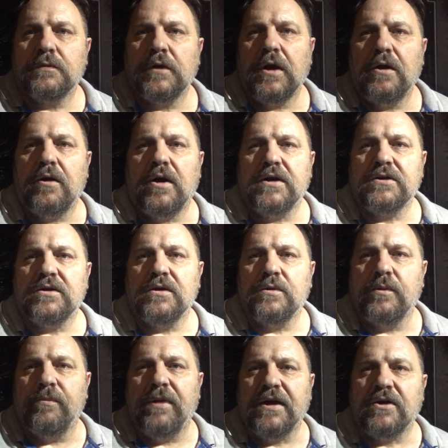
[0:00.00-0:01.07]
all right we're
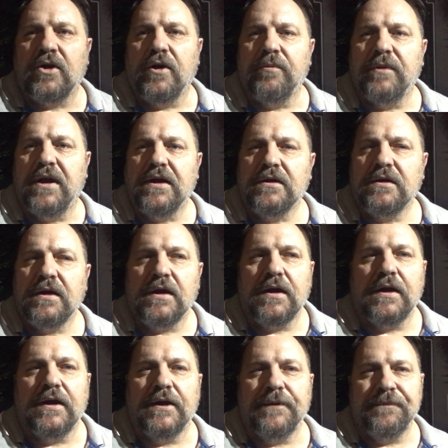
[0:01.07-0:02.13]
back home now
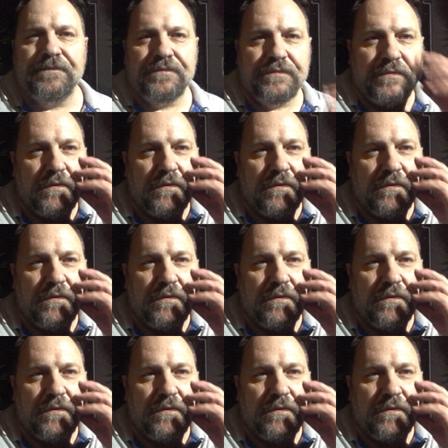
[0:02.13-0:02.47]
um,